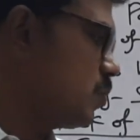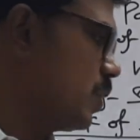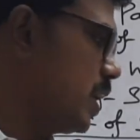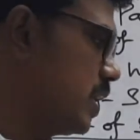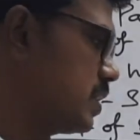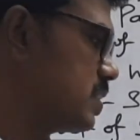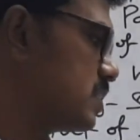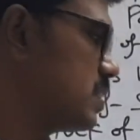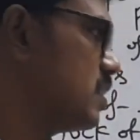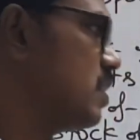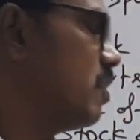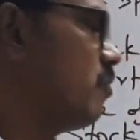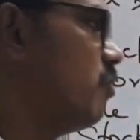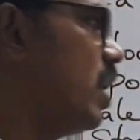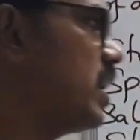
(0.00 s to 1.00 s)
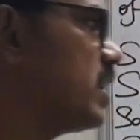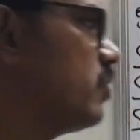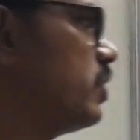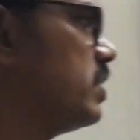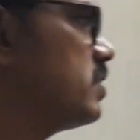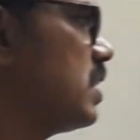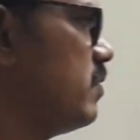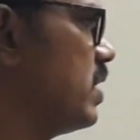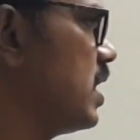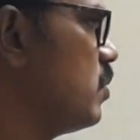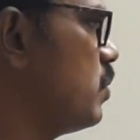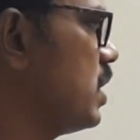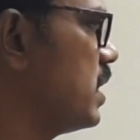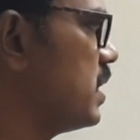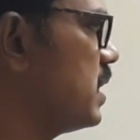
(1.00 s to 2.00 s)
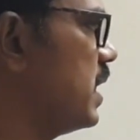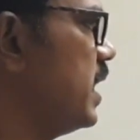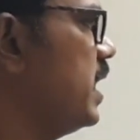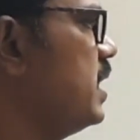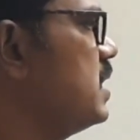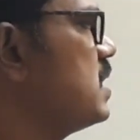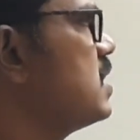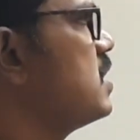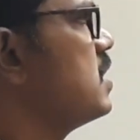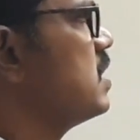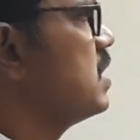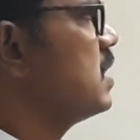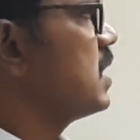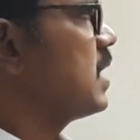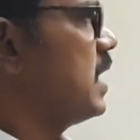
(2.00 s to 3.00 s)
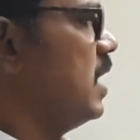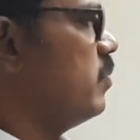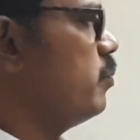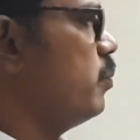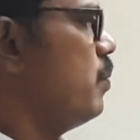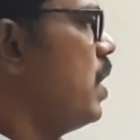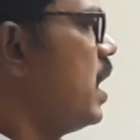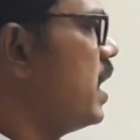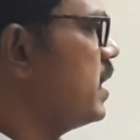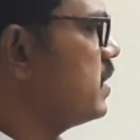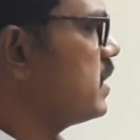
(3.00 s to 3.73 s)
March. Whatever is available in the club on